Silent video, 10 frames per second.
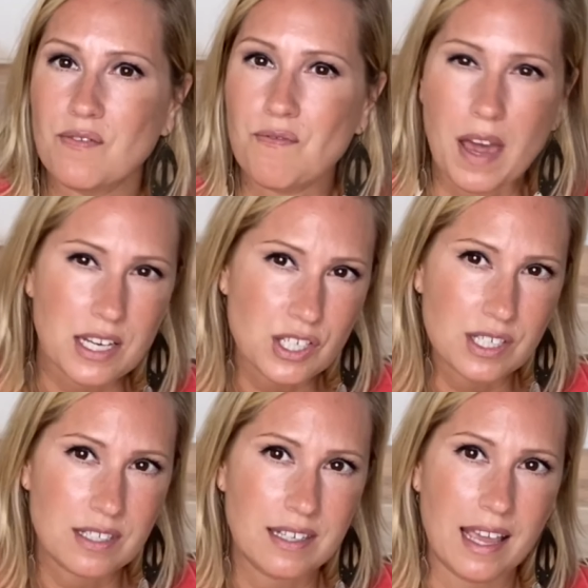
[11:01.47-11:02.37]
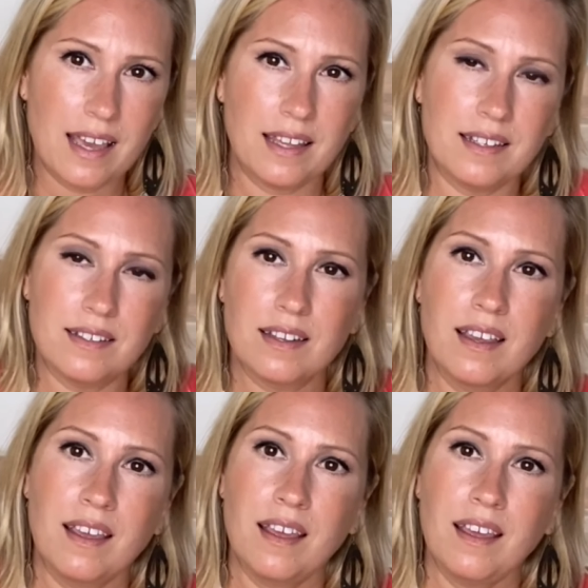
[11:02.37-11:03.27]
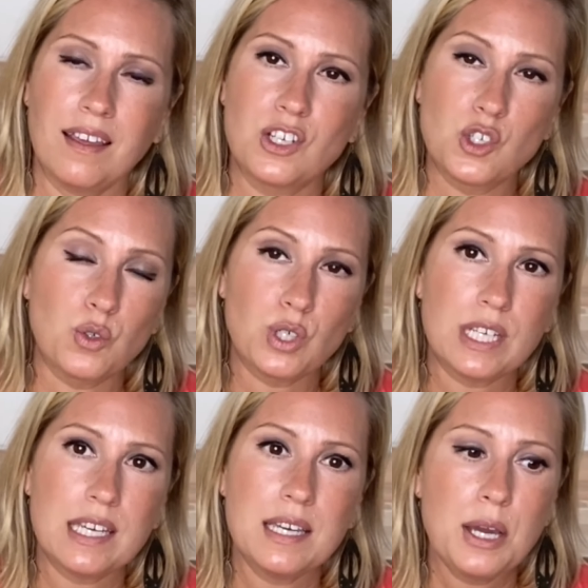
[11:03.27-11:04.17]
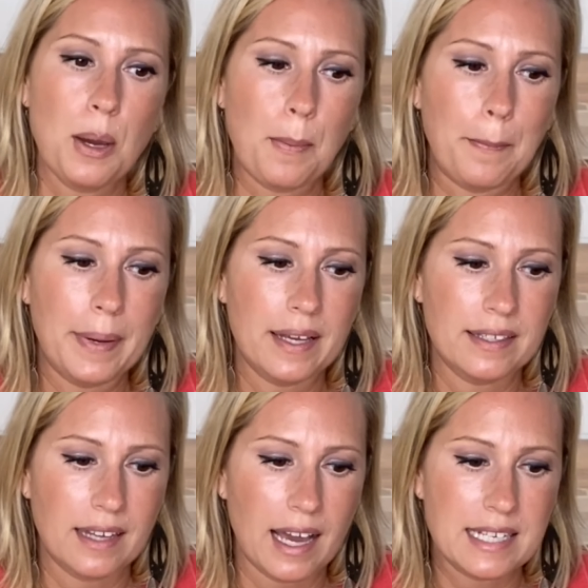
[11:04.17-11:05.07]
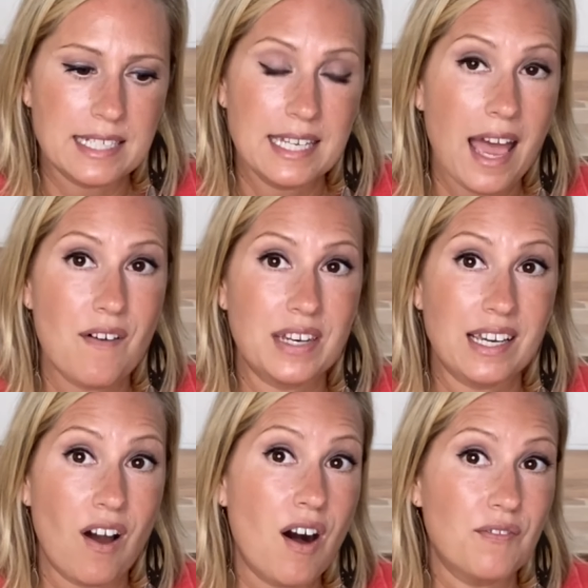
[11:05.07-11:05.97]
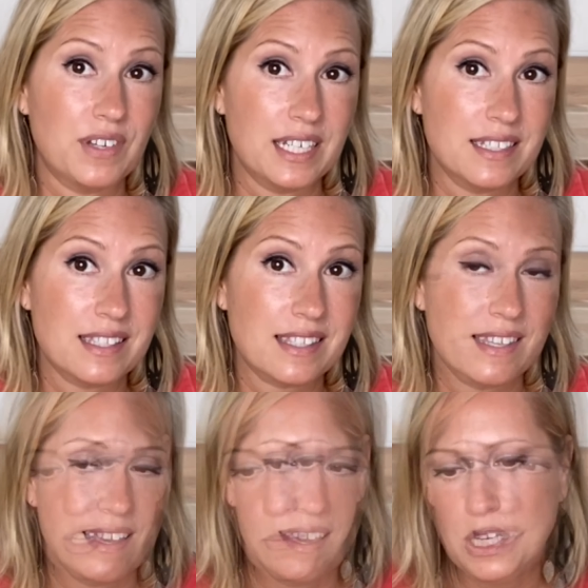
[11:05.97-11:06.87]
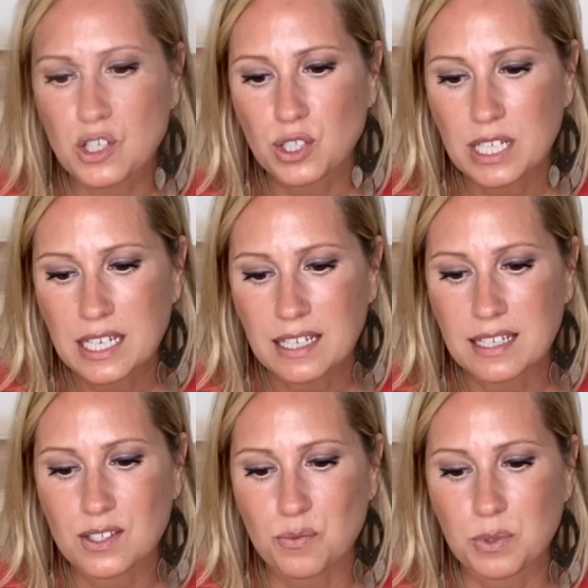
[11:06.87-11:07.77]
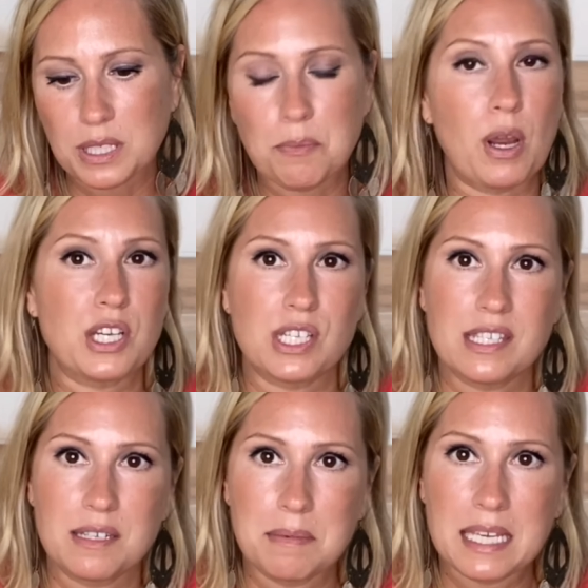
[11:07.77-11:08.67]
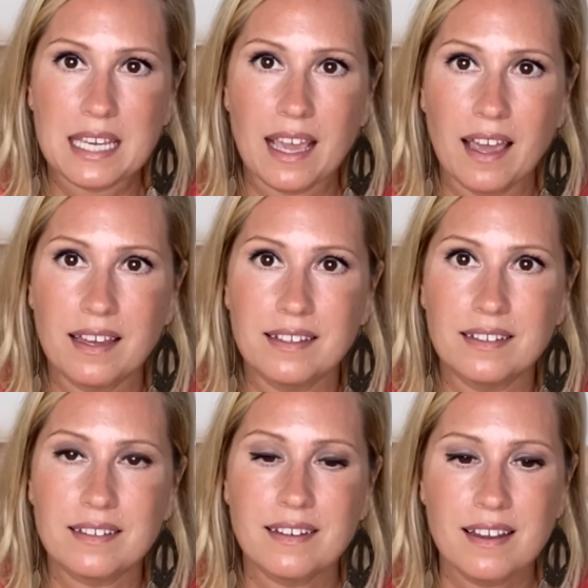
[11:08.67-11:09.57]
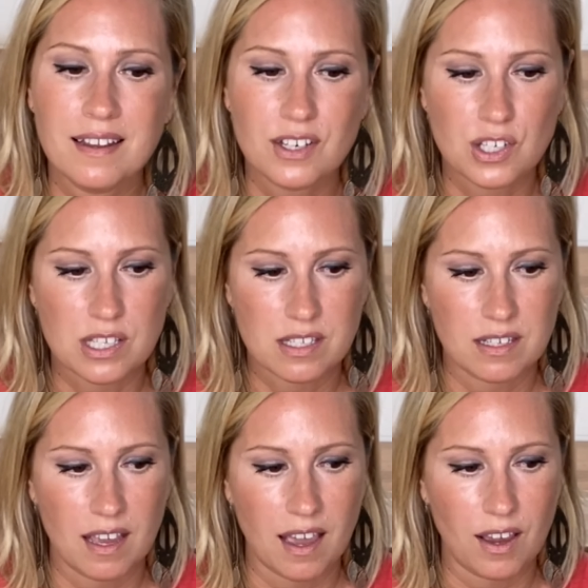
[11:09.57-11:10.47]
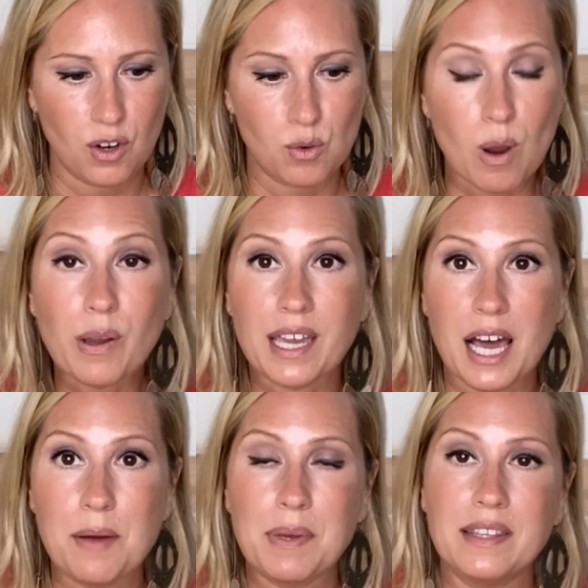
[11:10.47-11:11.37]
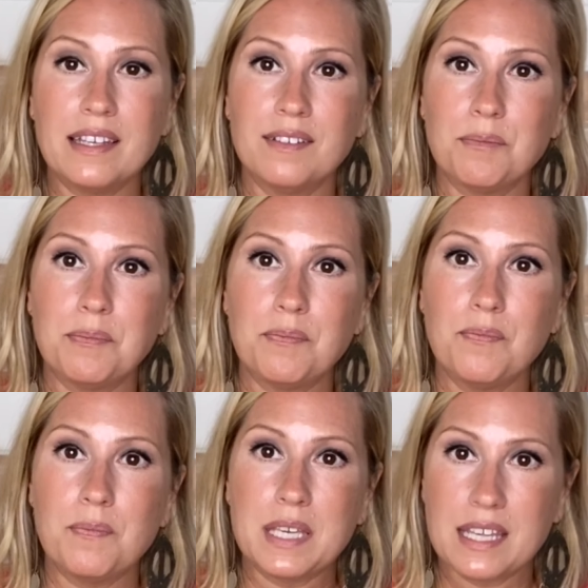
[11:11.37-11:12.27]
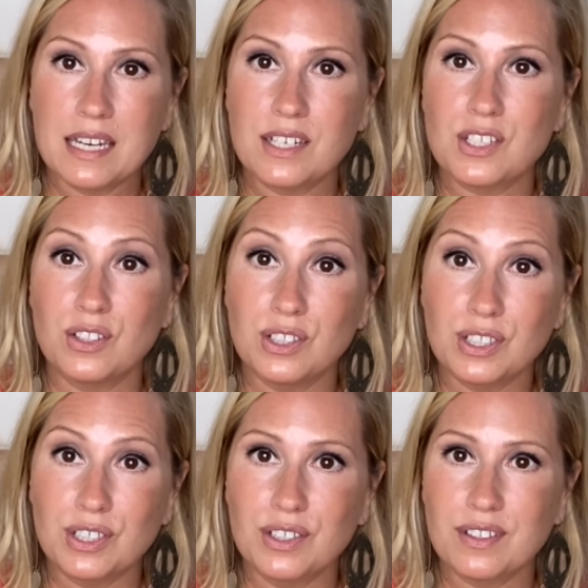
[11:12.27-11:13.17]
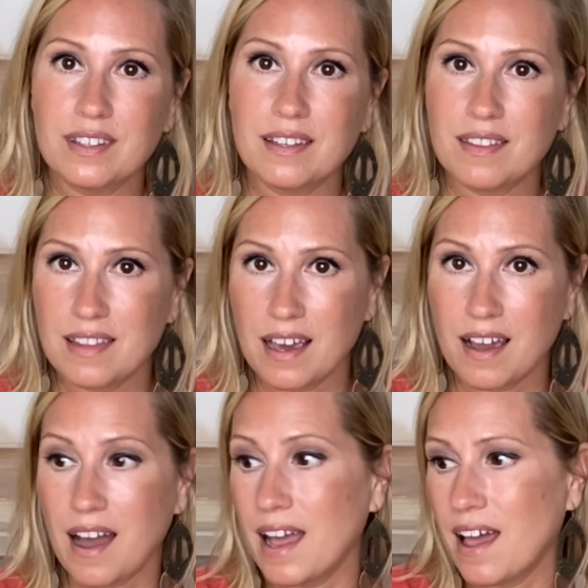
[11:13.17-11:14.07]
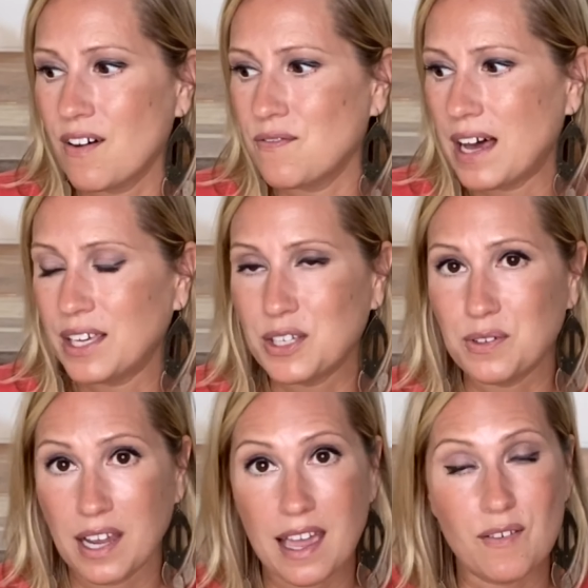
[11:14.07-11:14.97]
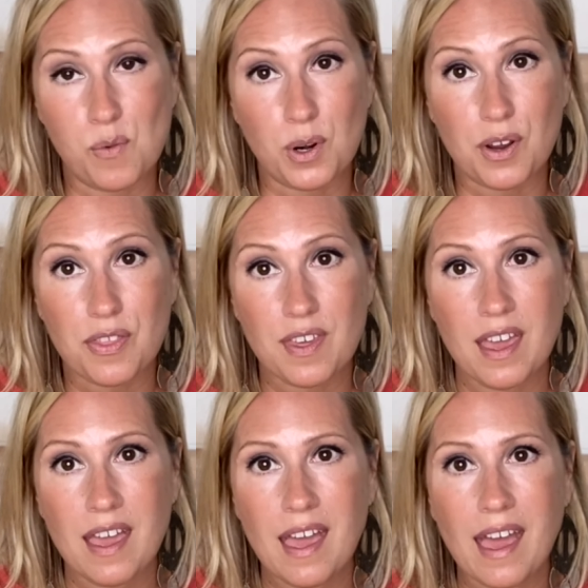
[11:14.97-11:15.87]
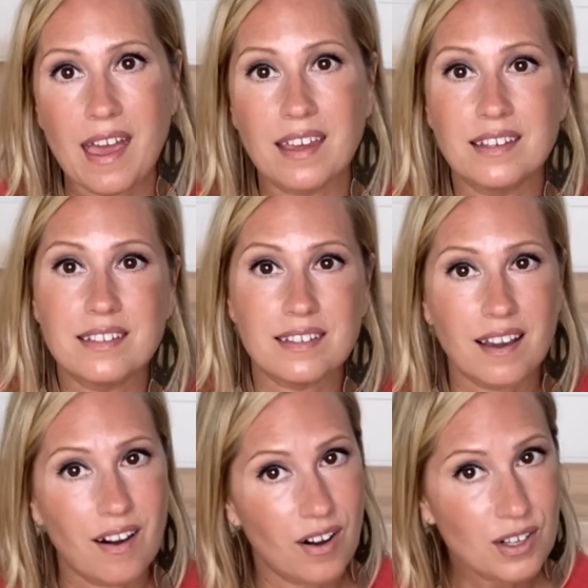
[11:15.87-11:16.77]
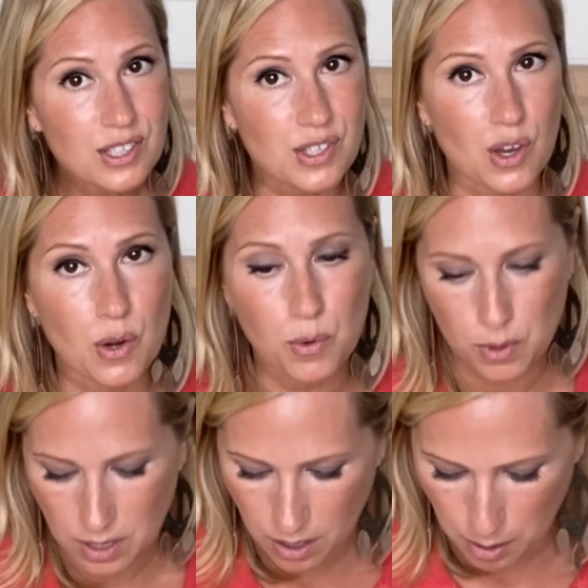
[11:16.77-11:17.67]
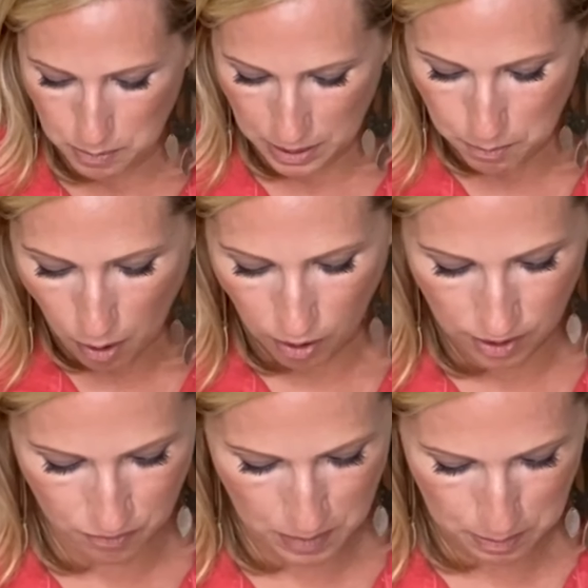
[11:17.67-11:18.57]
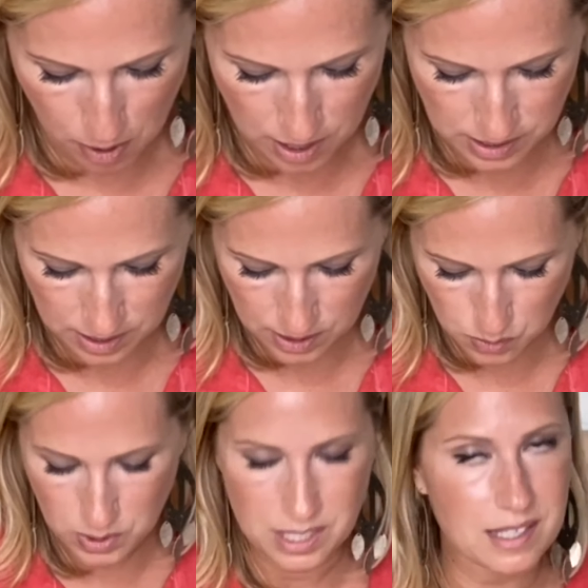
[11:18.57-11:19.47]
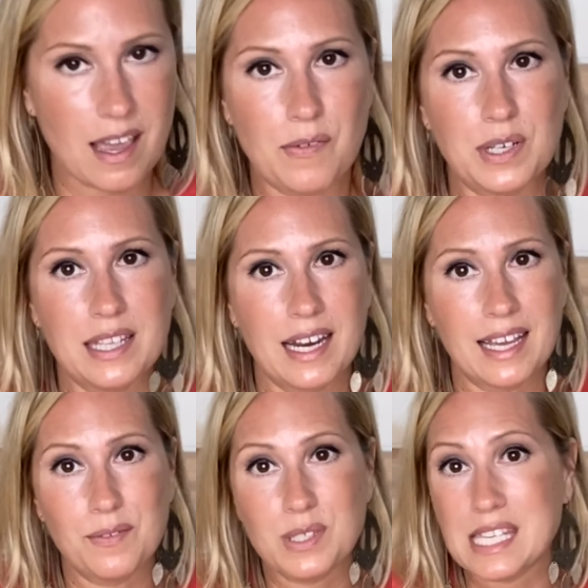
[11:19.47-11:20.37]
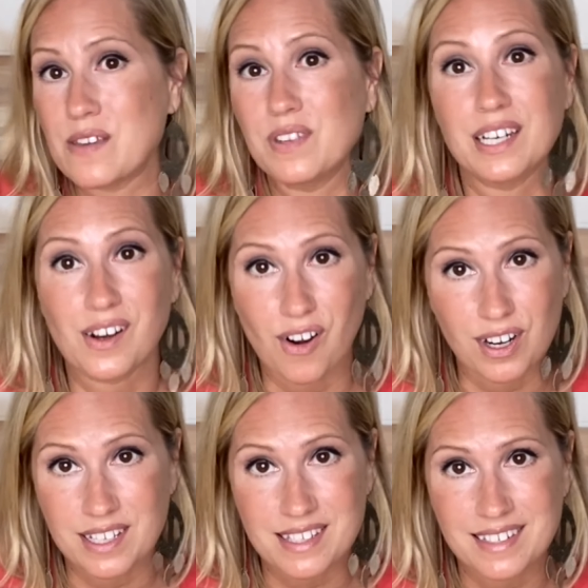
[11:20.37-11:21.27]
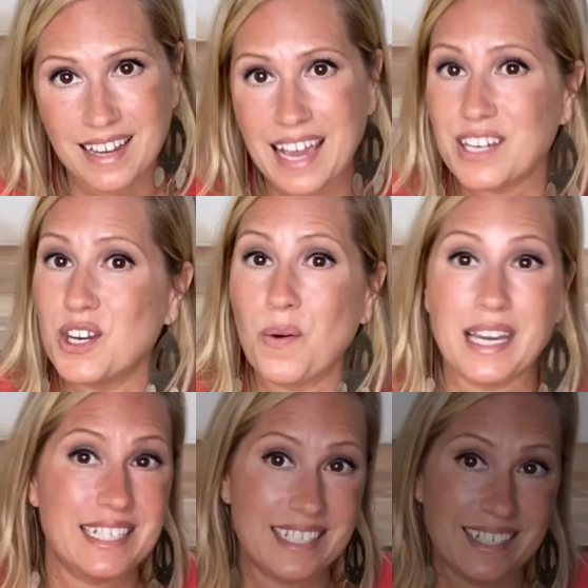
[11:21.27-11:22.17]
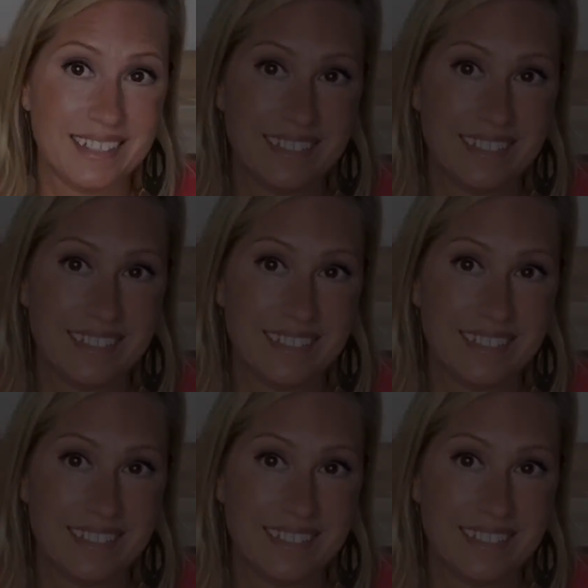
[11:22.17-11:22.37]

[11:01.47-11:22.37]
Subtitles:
in fashion and jewelry, but I didn't have any confidence. So my journey is really precious to me, and just growing up and then beginning to learn that I have value and I have worth. And also, a big part of my process was discovering that I was even an artist. I had no idea.